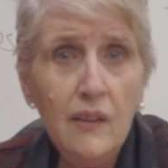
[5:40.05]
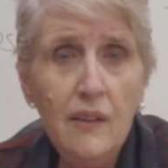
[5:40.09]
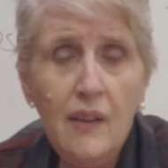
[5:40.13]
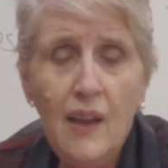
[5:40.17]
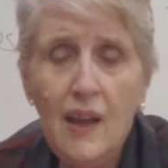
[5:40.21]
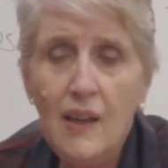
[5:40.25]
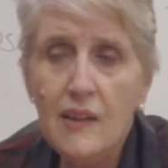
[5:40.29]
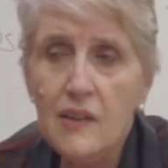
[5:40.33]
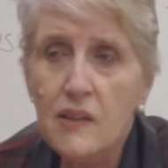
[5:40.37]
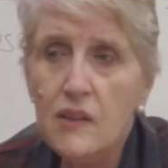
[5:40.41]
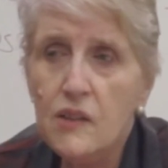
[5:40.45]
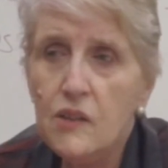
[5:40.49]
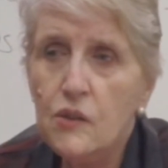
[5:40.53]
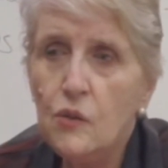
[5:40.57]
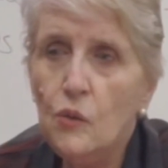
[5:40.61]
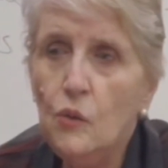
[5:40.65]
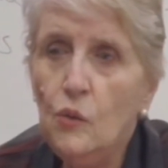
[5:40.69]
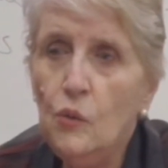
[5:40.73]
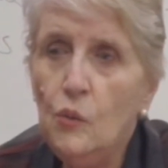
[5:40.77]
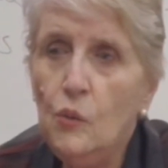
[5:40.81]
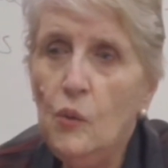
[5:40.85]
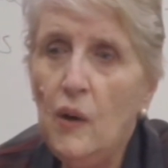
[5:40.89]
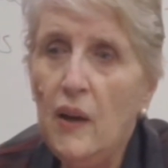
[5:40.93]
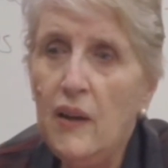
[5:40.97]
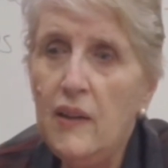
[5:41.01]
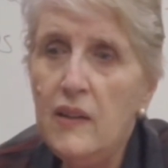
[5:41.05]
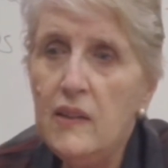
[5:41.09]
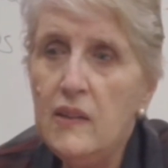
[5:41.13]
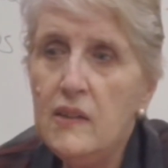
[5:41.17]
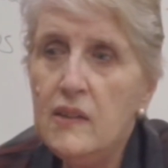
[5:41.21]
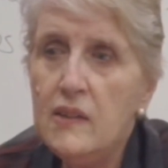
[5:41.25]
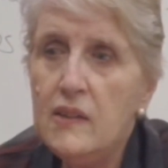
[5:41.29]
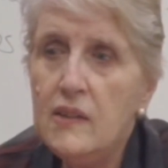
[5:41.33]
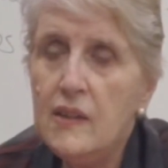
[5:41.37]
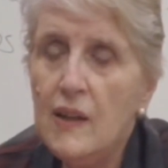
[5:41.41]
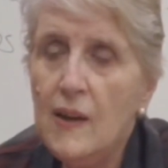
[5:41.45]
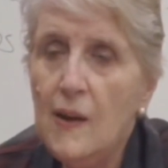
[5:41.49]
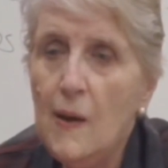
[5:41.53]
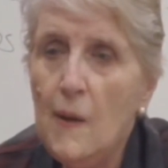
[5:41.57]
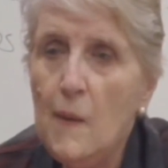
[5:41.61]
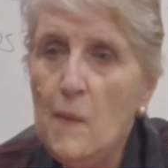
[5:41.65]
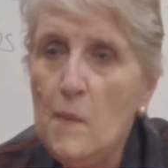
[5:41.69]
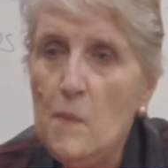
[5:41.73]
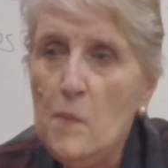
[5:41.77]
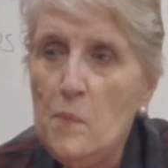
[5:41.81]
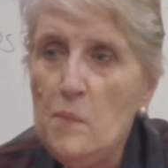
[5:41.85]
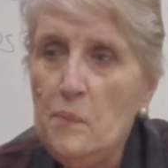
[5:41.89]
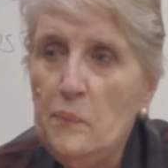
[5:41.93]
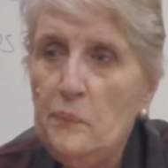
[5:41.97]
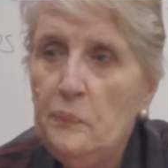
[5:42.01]
That's always
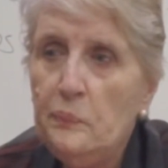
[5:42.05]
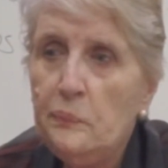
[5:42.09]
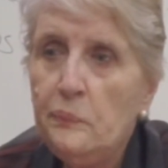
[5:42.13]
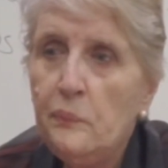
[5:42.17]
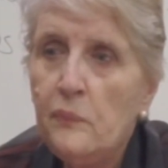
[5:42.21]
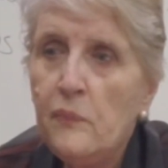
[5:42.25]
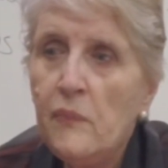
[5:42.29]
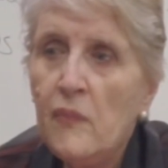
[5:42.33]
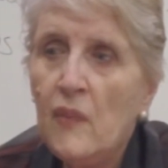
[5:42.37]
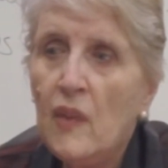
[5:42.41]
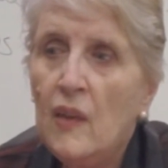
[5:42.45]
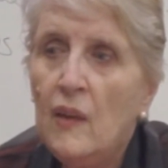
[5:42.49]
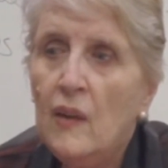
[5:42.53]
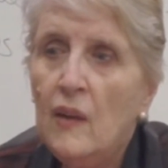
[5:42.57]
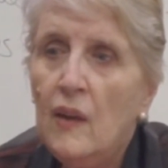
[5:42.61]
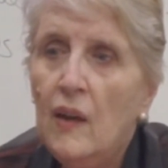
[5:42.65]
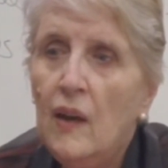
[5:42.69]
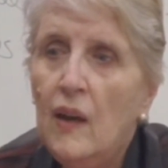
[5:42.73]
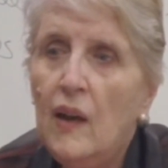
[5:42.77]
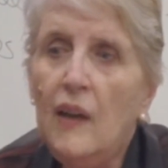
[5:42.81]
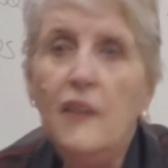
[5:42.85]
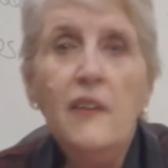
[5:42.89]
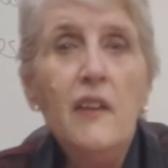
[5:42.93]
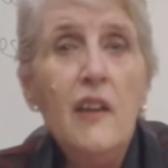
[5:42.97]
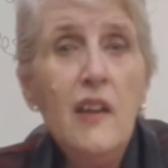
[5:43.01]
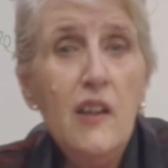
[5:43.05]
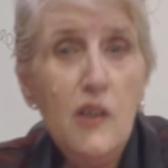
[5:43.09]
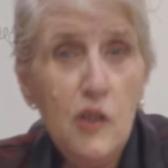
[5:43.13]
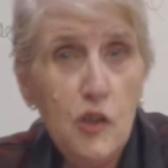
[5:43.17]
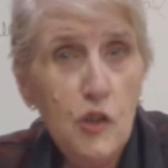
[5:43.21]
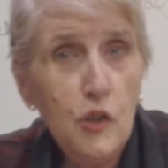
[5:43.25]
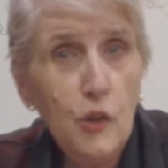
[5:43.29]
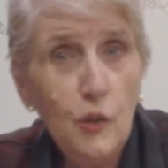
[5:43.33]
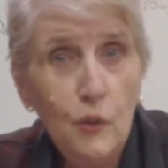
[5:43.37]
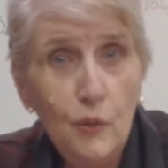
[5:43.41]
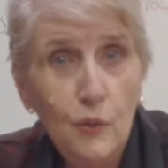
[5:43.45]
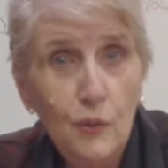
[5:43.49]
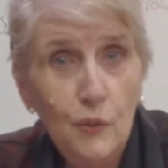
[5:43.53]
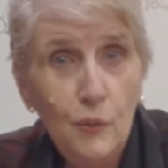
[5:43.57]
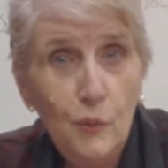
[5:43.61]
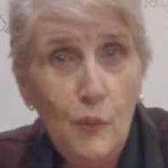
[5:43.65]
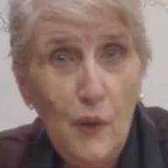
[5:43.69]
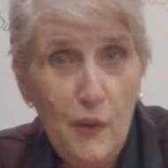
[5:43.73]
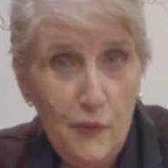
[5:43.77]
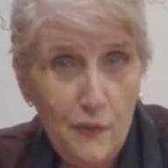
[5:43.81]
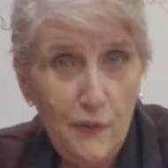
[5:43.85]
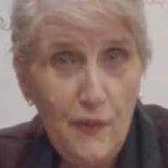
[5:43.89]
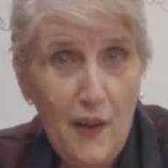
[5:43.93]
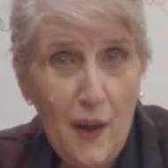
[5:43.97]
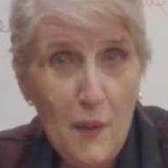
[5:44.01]
an issue
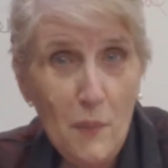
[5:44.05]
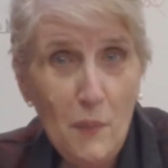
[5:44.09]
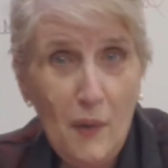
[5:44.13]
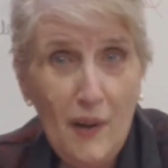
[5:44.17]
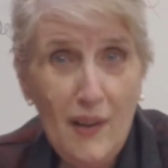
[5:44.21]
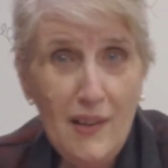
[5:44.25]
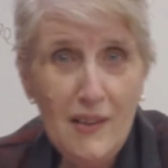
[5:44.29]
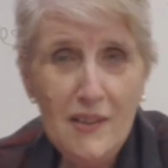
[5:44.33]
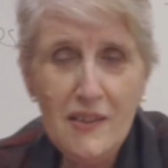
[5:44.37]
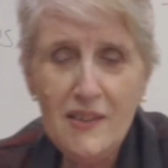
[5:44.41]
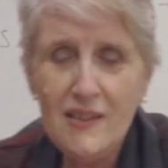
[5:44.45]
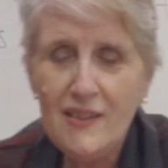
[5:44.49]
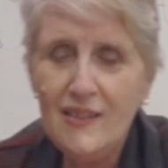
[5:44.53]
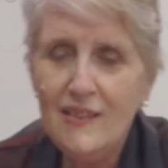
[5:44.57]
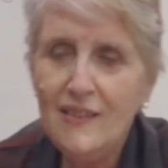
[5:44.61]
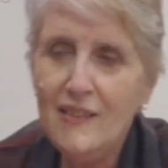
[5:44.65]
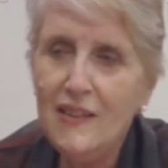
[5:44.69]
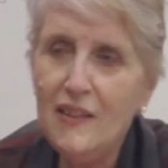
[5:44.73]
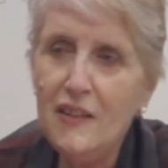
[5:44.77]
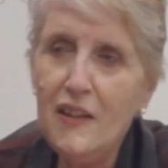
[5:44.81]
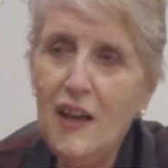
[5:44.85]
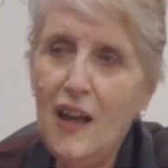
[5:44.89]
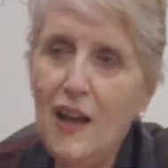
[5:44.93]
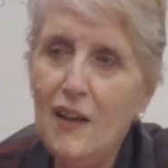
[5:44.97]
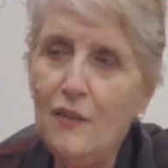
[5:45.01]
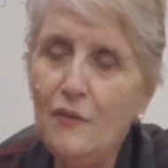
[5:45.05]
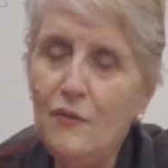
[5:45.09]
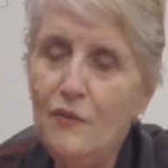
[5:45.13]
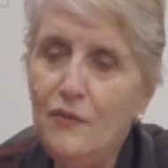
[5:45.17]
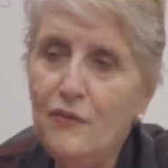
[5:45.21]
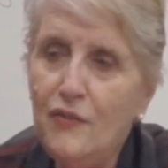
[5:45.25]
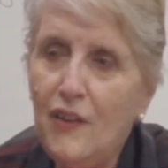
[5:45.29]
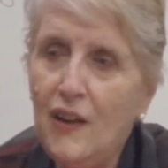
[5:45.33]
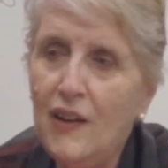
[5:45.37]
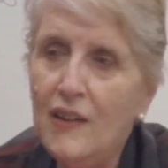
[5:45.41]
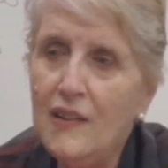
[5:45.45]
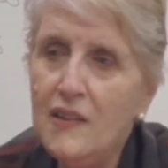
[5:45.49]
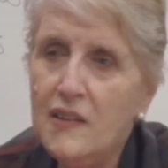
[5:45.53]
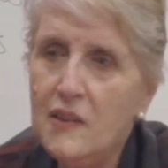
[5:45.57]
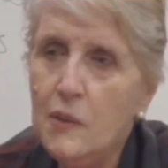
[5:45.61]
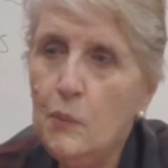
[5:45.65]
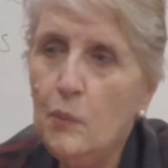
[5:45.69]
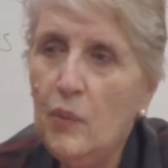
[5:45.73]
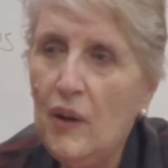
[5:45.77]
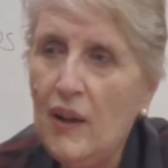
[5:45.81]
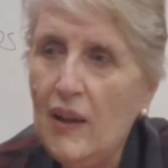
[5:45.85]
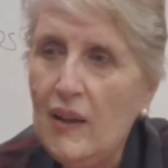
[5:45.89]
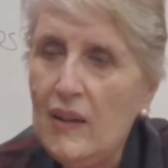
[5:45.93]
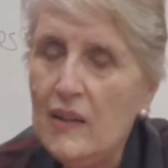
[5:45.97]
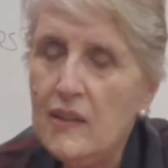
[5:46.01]
with families that have
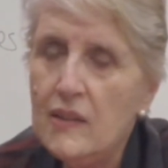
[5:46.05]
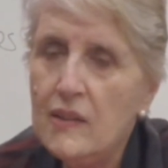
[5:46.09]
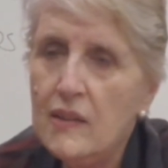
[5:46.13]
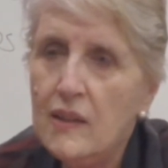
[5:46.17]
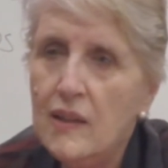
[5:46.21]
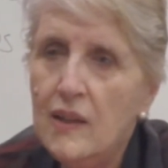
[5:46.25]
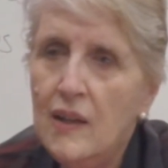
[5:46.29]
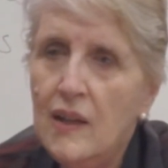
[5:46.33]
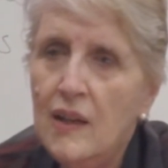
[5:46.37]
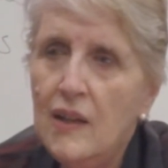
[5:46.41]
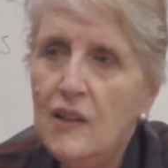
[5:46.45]
siblings.